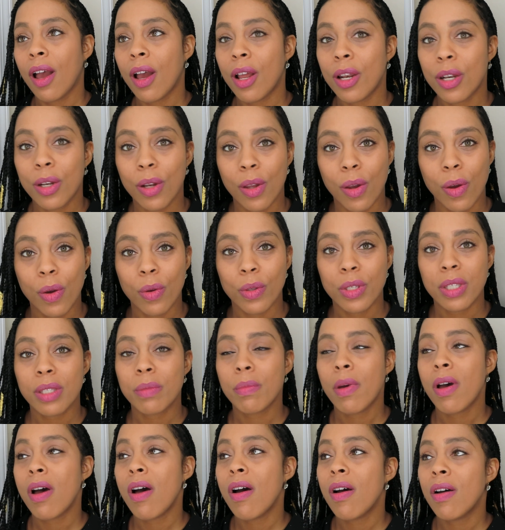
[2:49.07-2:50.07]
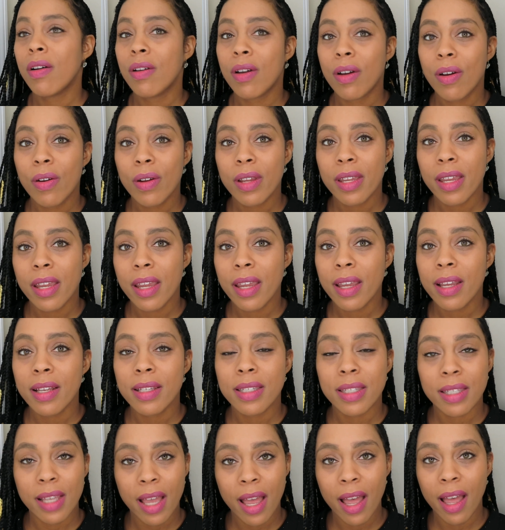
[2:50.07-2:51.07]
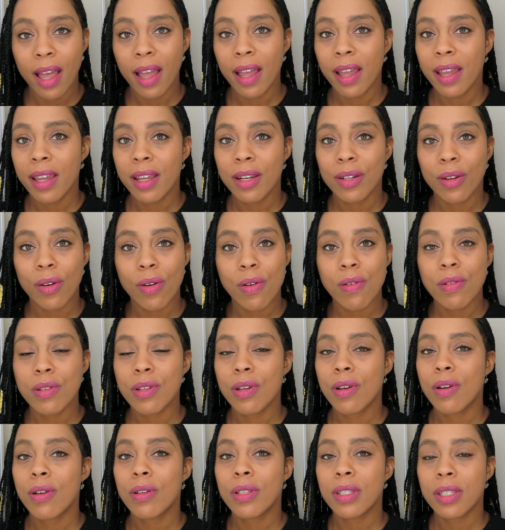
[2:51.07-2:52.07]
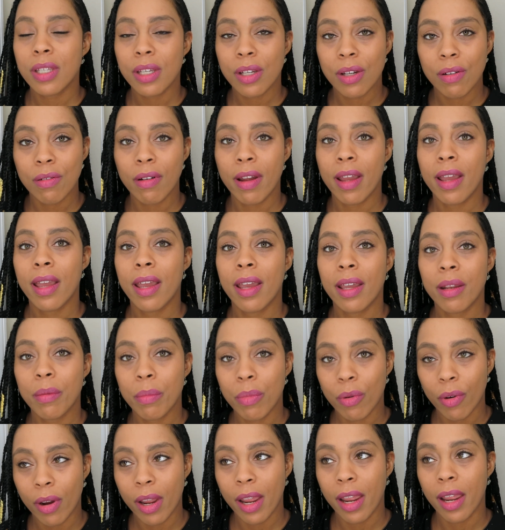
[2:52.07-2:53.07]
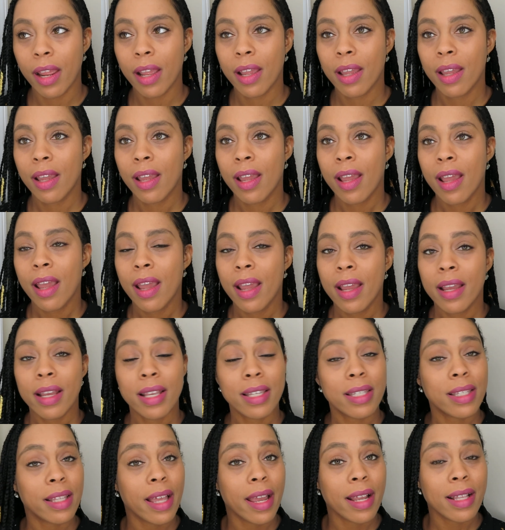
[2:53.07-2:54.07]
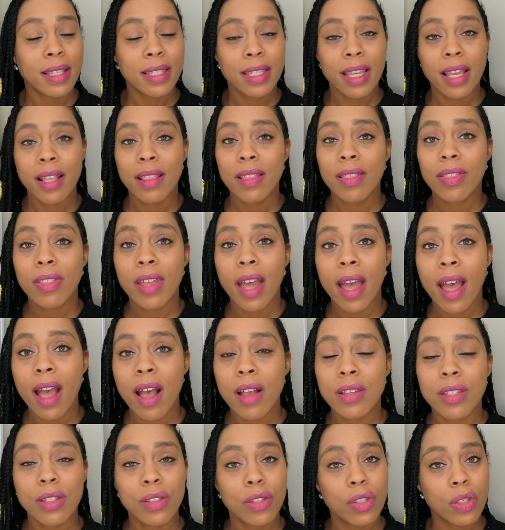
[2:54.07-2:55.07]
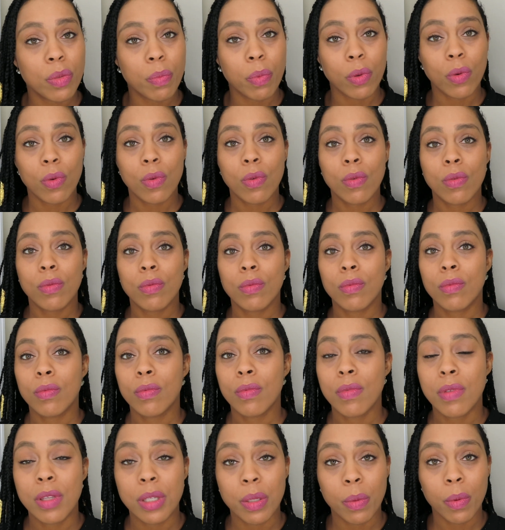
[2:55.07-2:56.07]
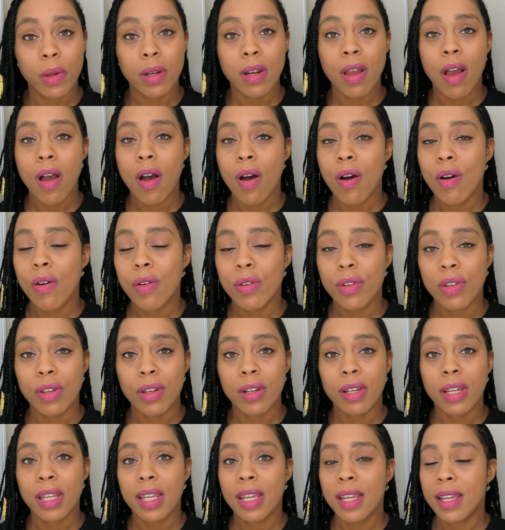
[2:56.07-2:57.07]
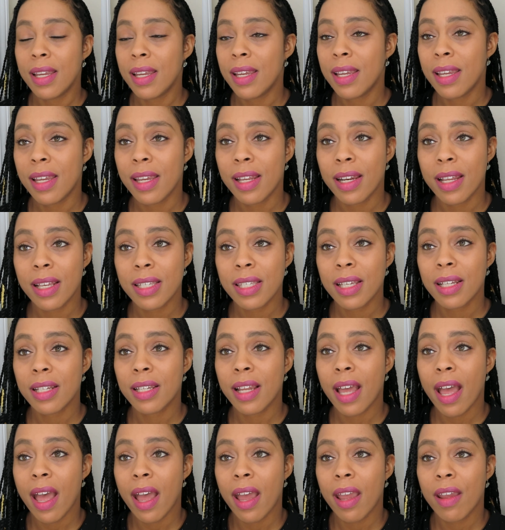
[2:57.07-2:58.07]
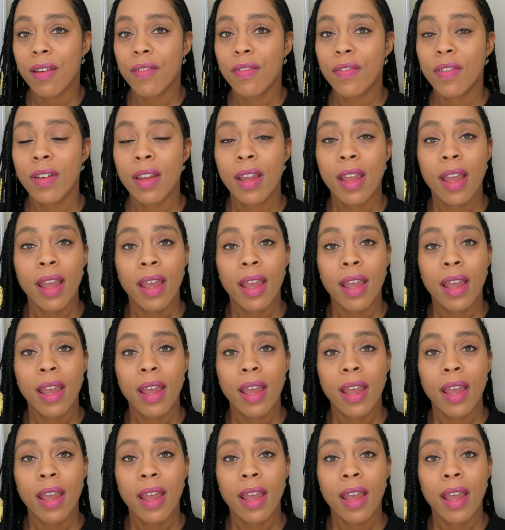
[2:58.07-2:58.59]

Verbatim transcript: A no smoking sign on your cigarette break. It's like ten thousand spoons when all you need is a knife.